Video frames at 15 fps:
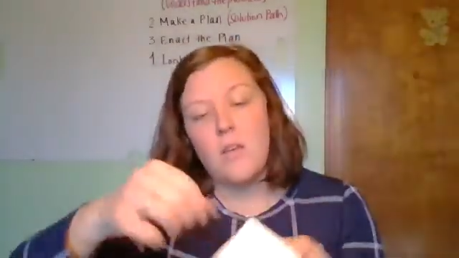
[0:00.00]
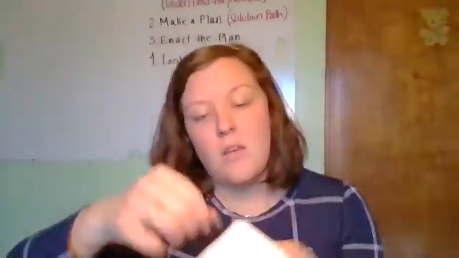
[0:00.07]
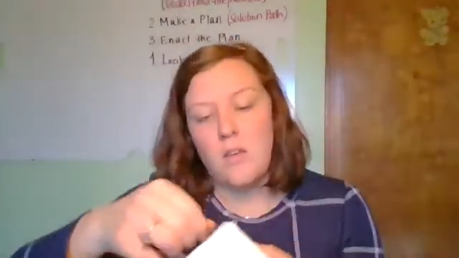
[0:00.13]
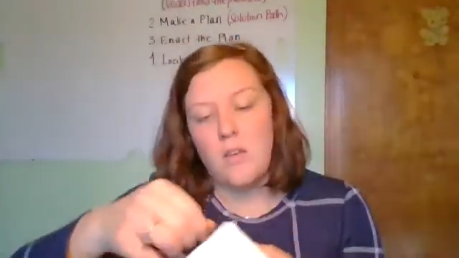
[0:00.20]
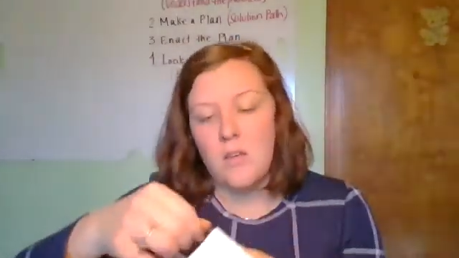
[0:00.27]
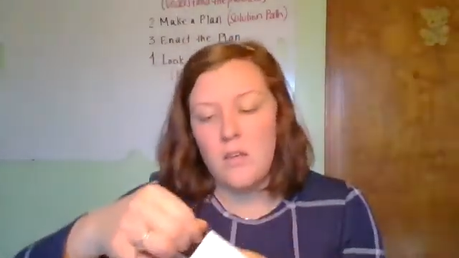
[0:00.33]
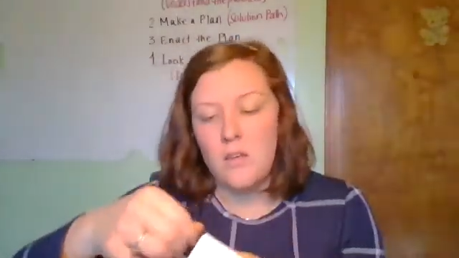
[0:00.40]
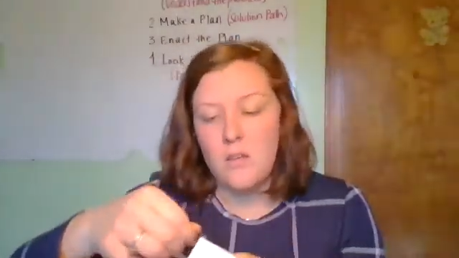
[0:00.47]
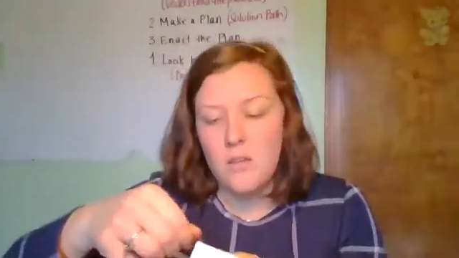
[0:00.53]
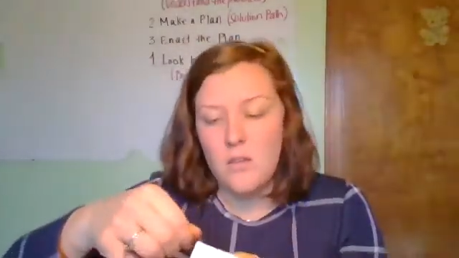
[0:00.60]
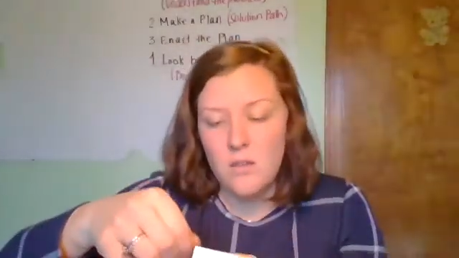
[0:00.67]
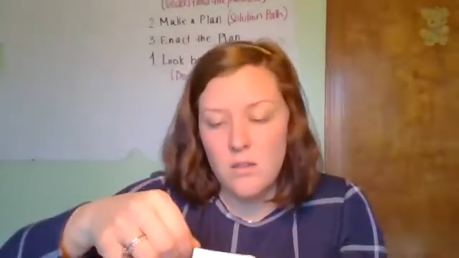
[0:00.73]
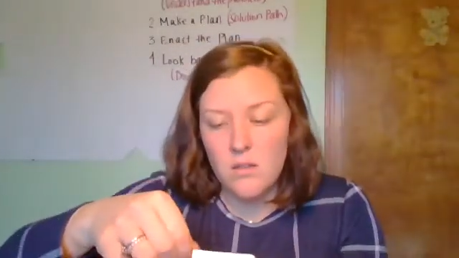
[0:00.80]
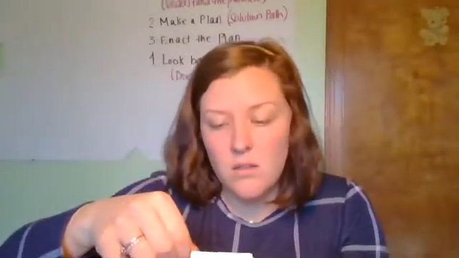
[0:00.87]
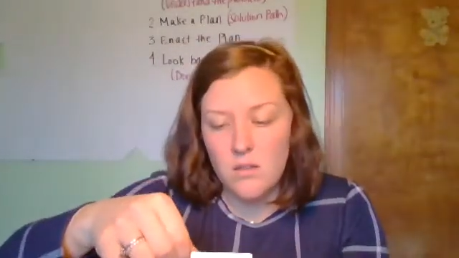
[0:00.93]

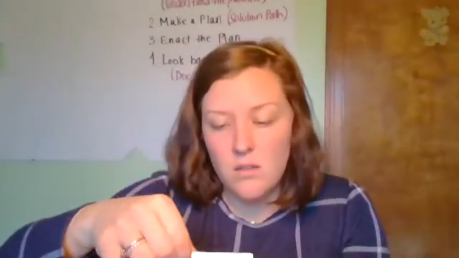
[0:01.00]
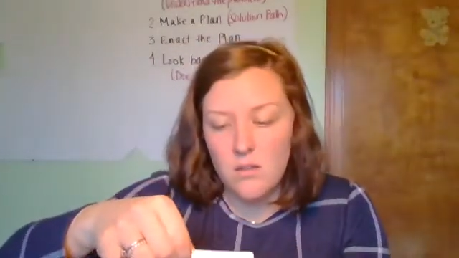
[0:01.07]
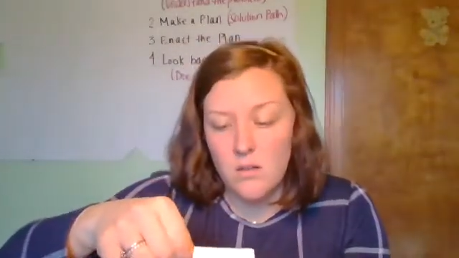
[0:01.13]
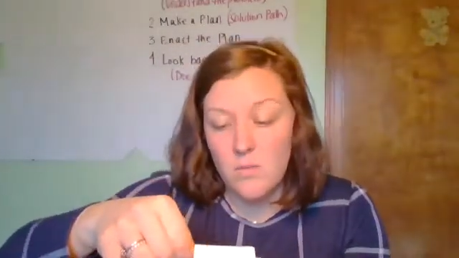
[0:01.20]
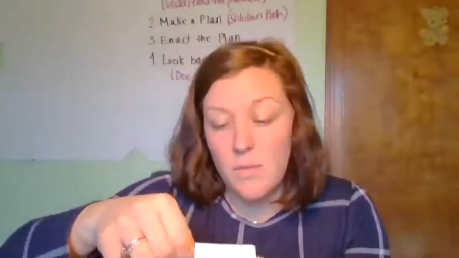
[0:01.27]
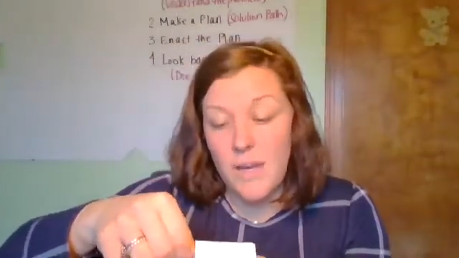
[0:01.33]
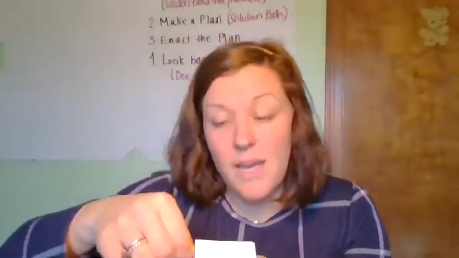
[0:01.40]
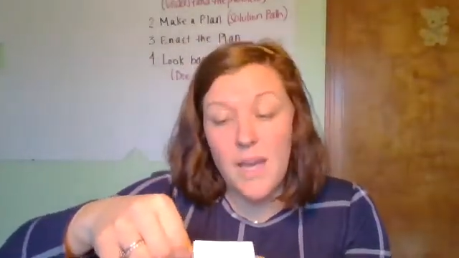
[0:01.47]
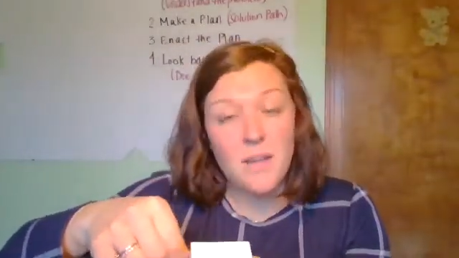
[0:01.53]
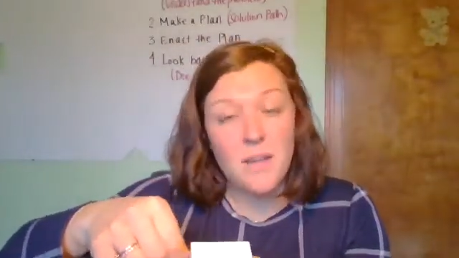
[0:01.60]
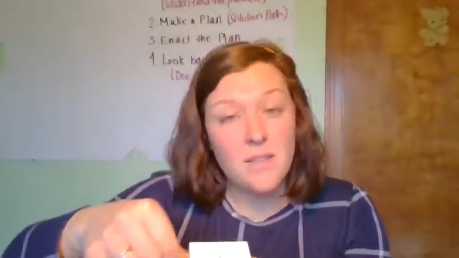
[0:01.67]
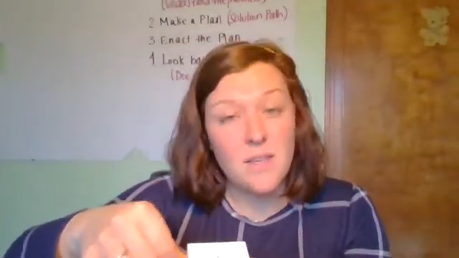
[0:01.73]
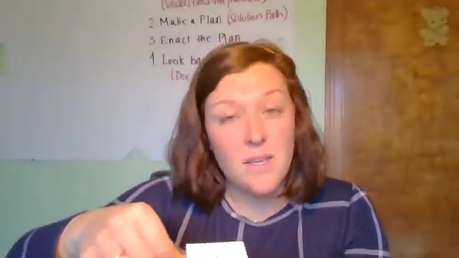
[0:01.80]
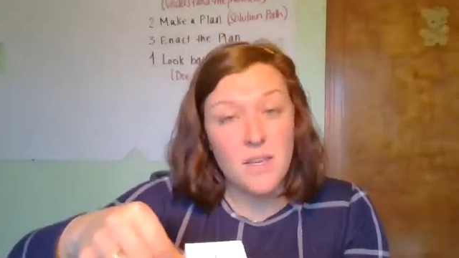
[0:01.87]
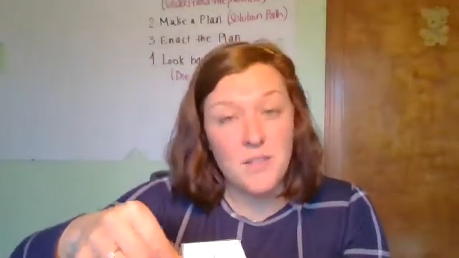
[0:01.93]
or my
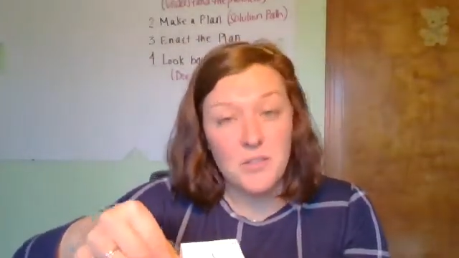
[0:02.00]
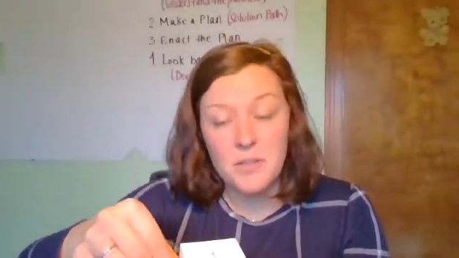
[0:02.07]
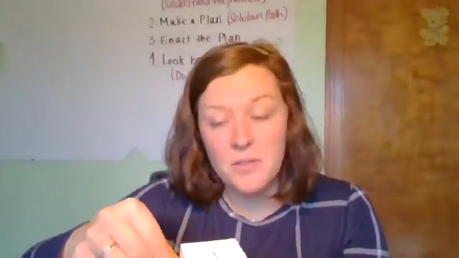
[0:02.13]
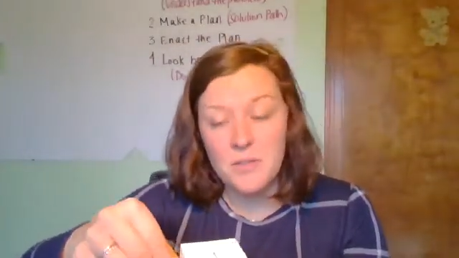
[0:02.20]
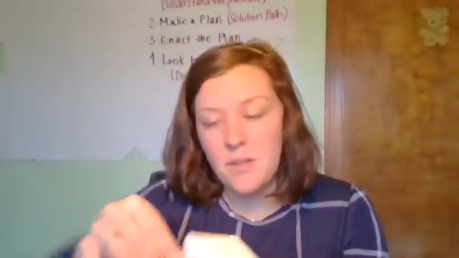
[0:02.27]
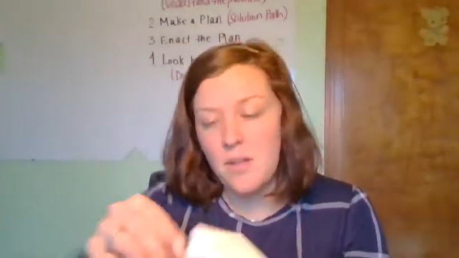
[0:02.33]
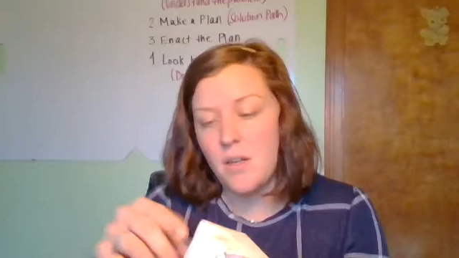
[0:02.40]
hexahedron,